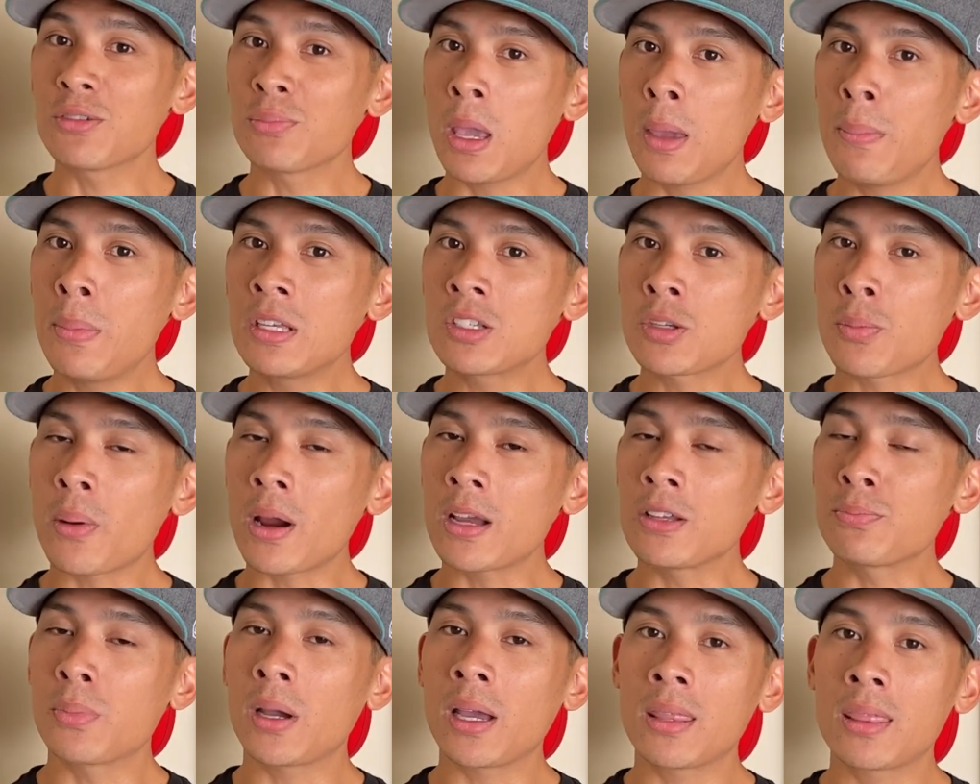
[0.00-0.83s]
may be
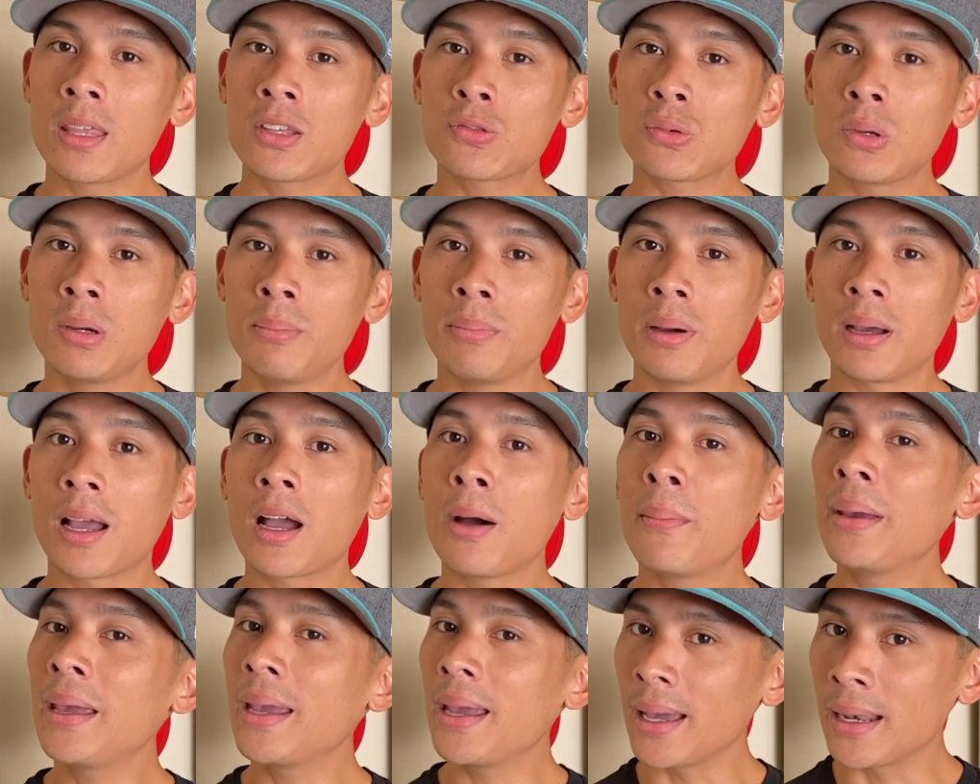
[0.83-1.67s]
surprised by this one, but
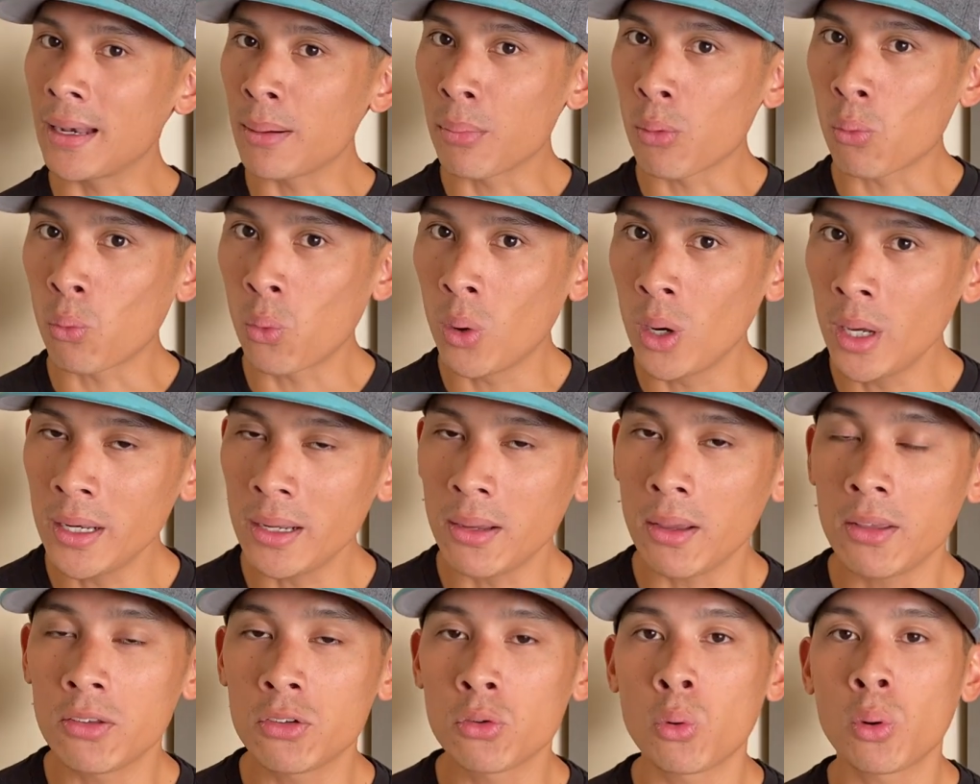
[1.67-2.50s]
coming at number one
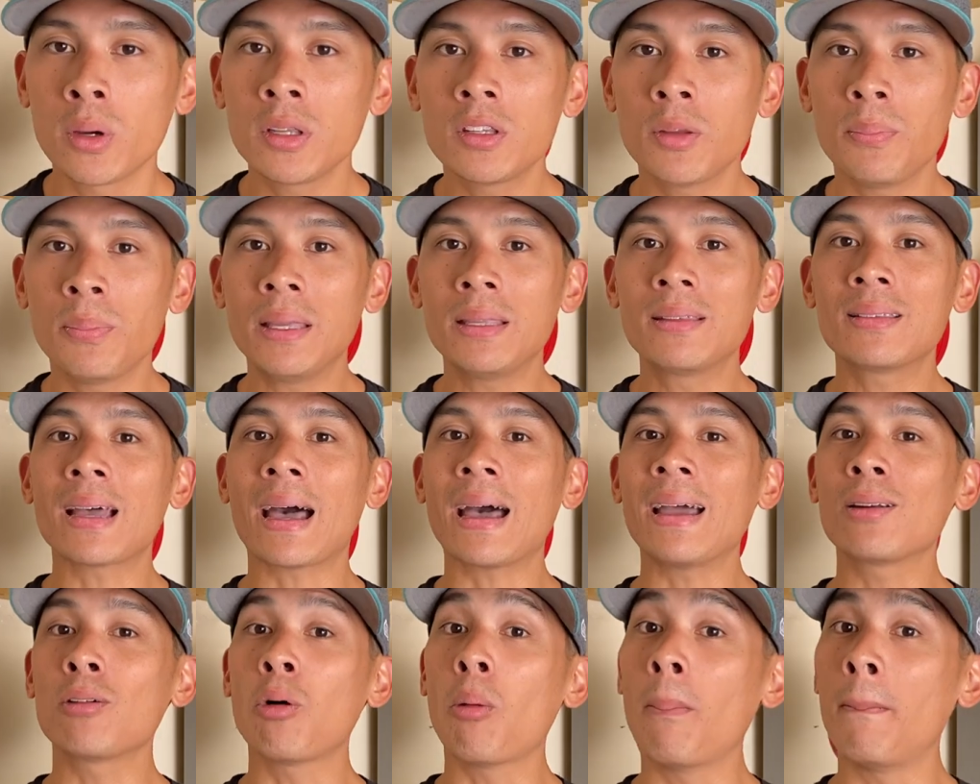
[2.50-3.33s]
is going to be
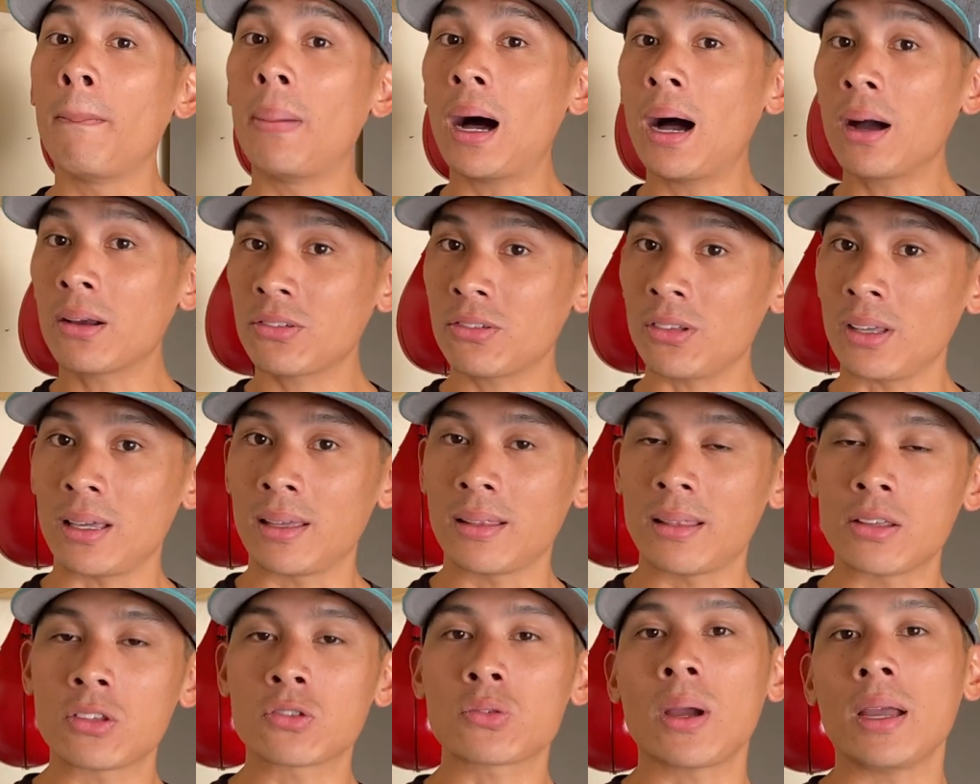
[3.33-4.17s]
Title Boxing.
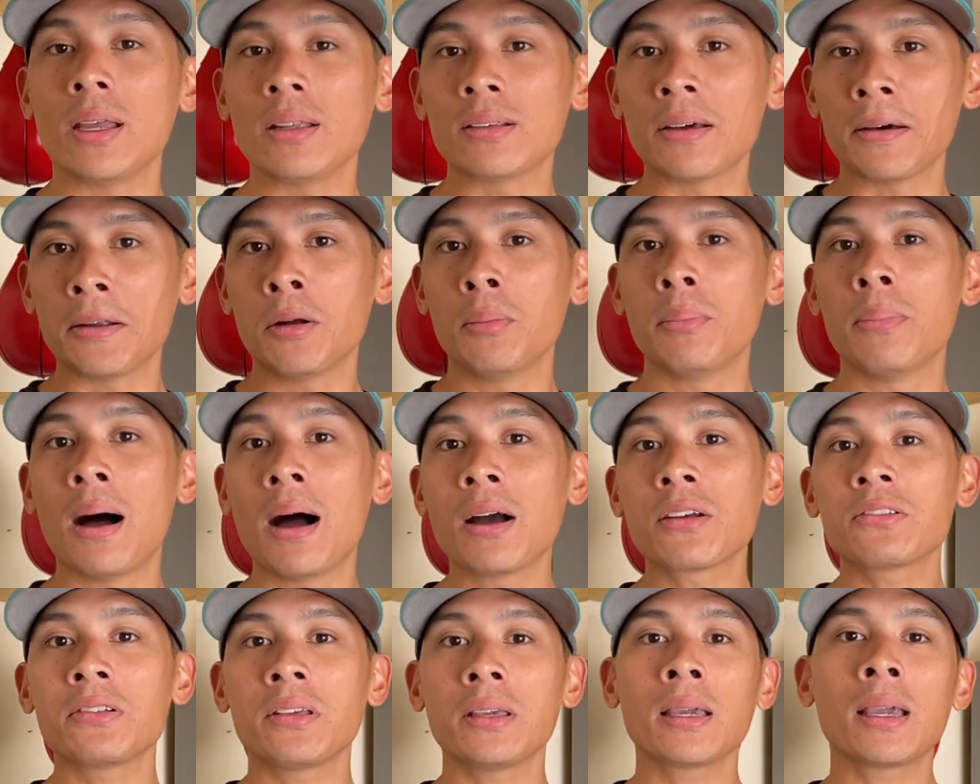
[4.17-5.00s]
That's right, Title
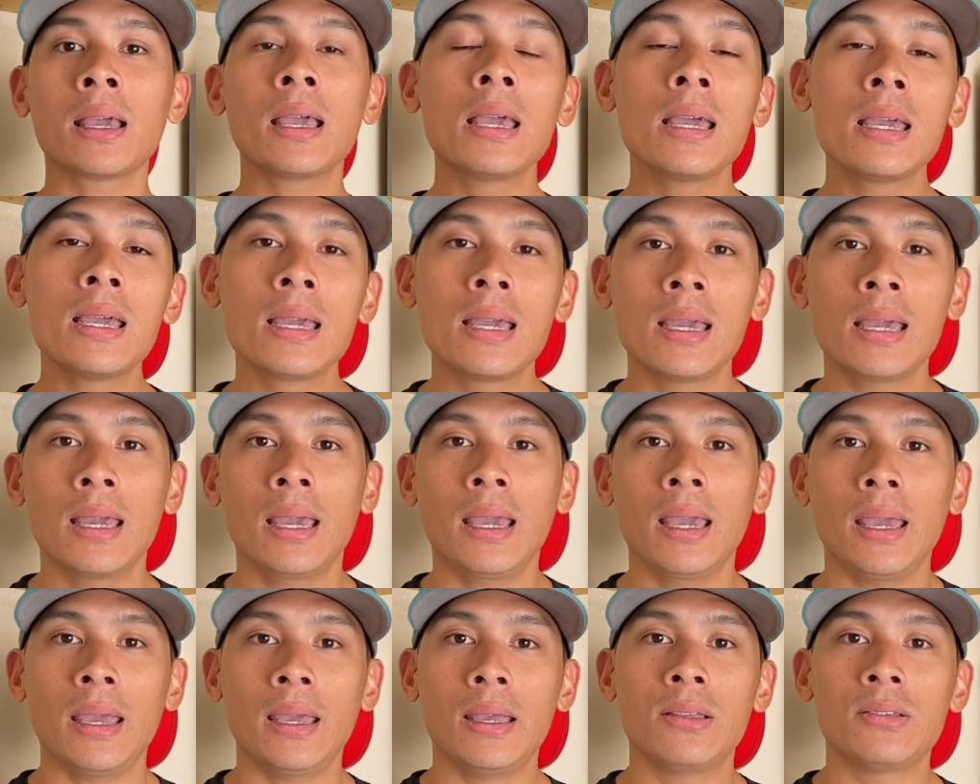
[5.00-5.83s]
Boxing
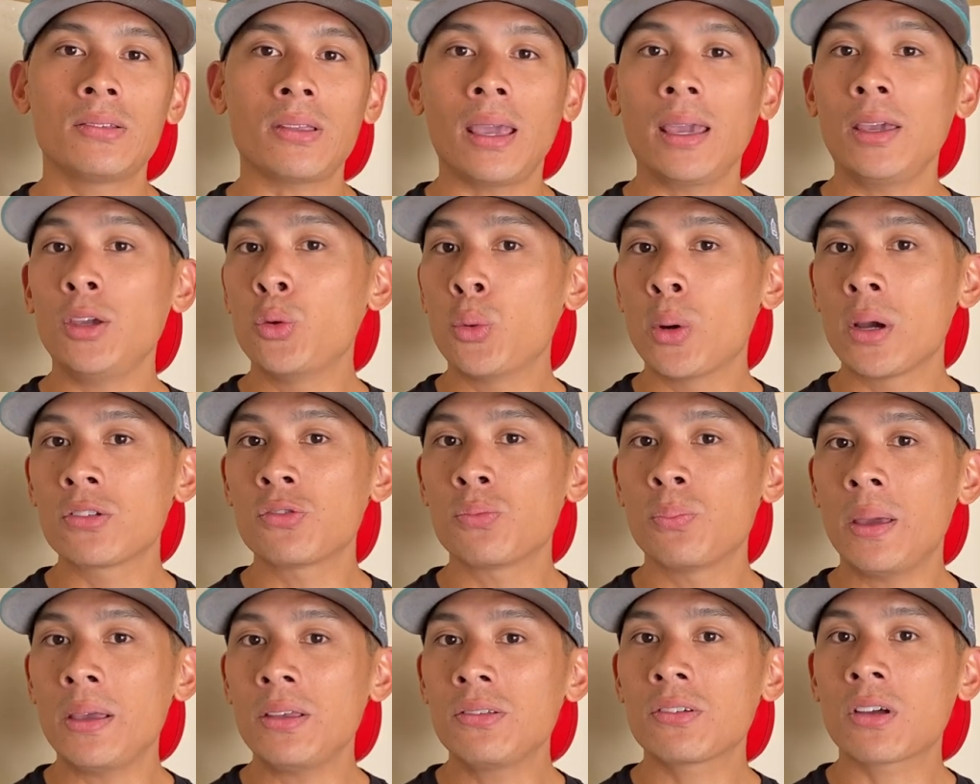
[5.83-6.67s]
is a
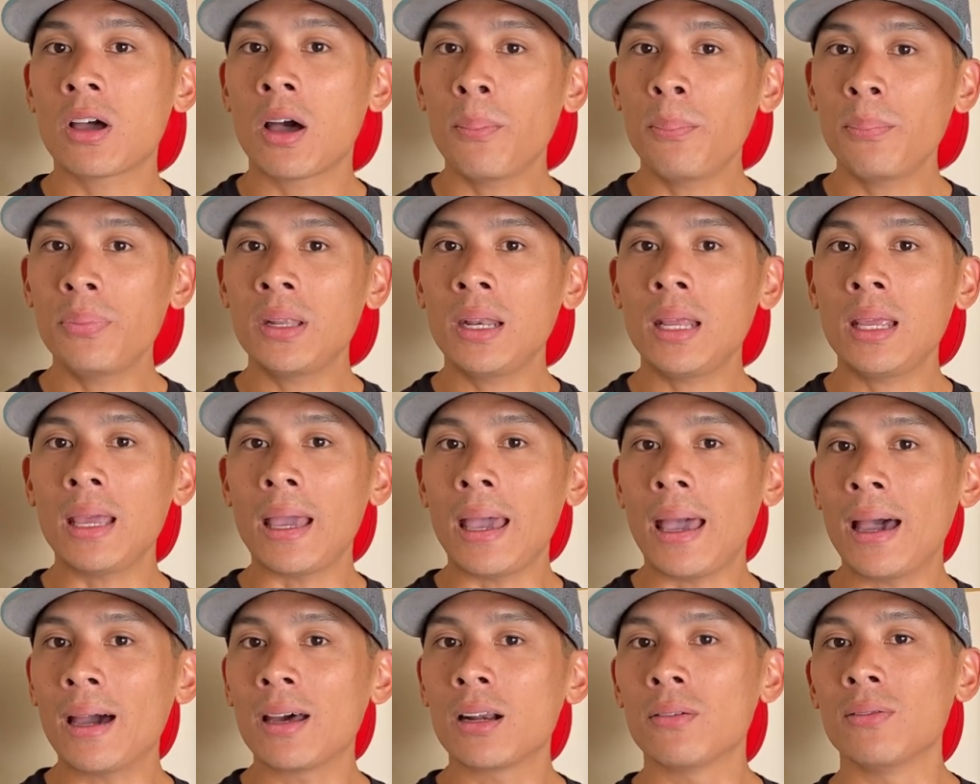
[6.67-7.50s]
US-based company
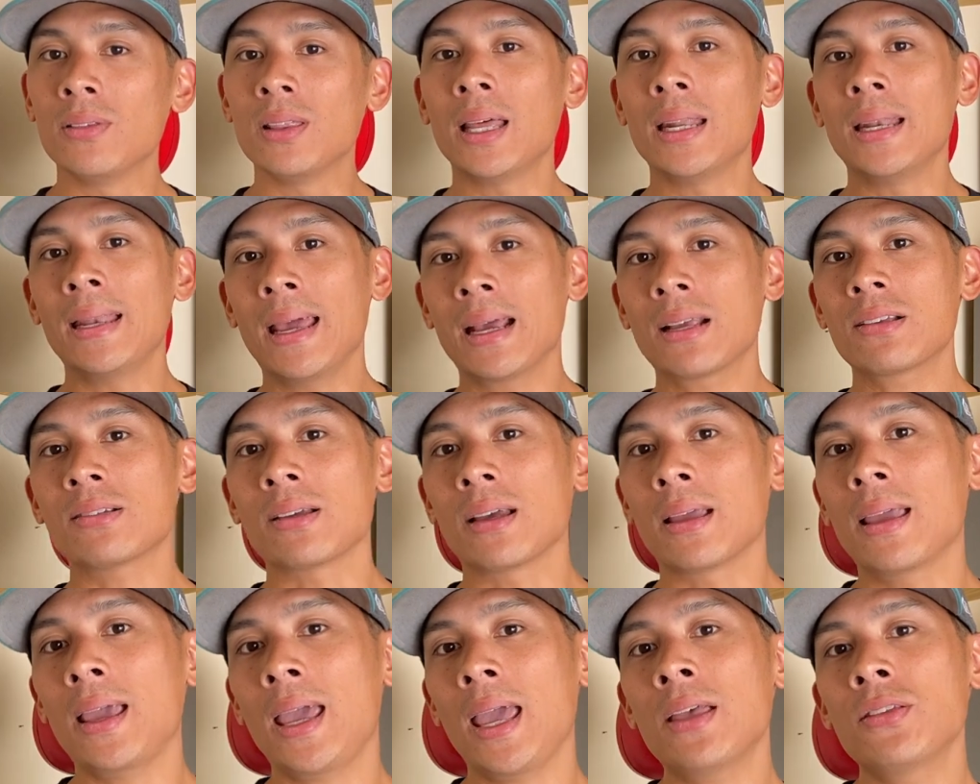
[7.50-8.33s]
out of Lenexa,
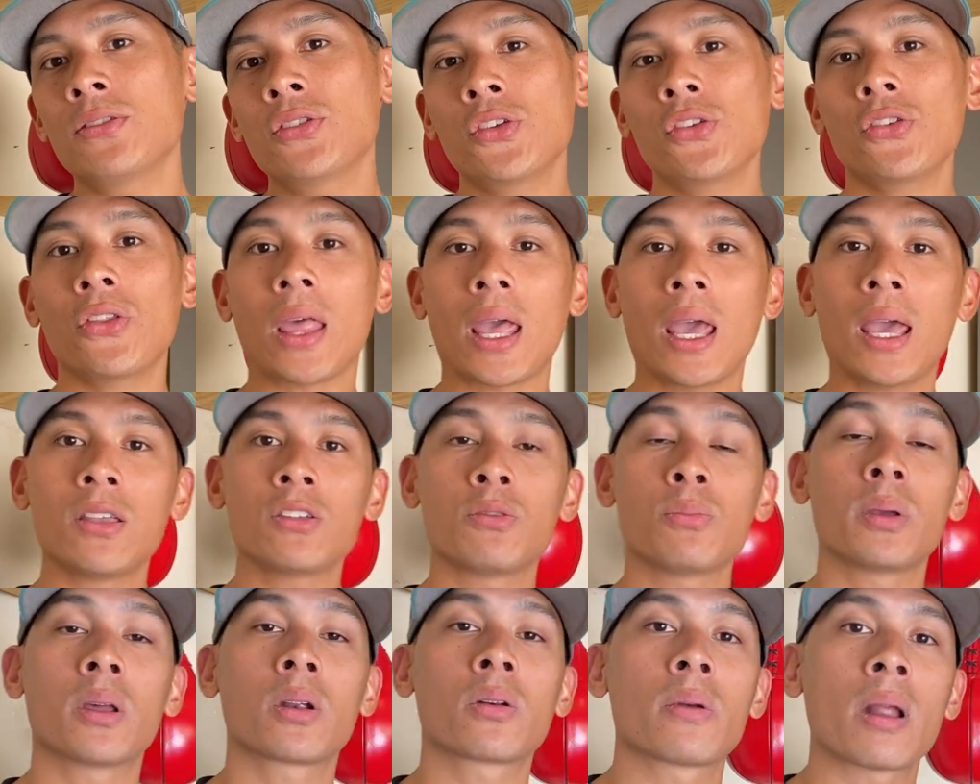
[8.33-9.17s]
Kansas that has
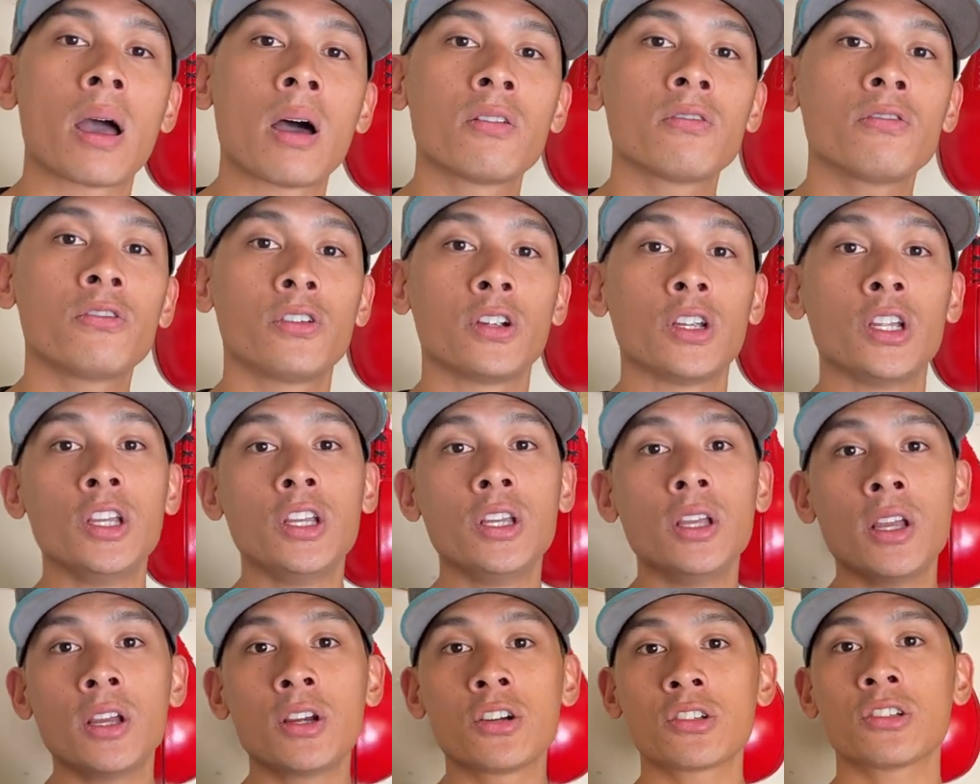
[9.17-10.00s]
been around for
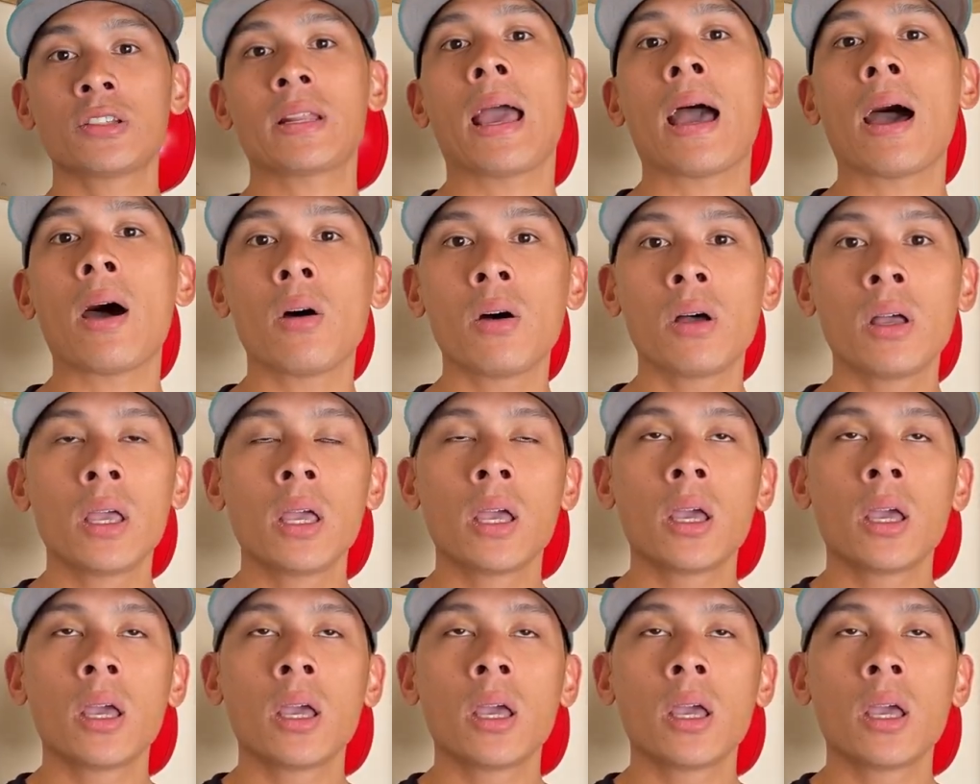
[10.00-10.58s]
years now.